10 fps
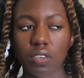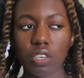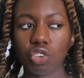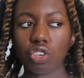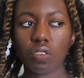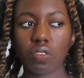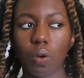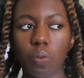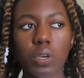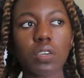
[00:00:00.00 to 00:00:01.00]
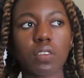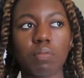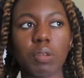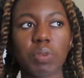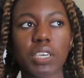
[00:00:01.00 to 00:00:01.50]
It's just so weird to
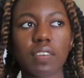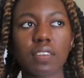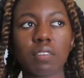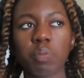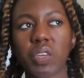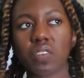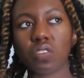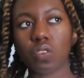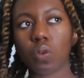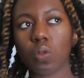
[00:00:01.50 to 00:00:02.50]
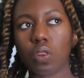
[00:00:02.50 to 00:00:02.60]
me because I spent so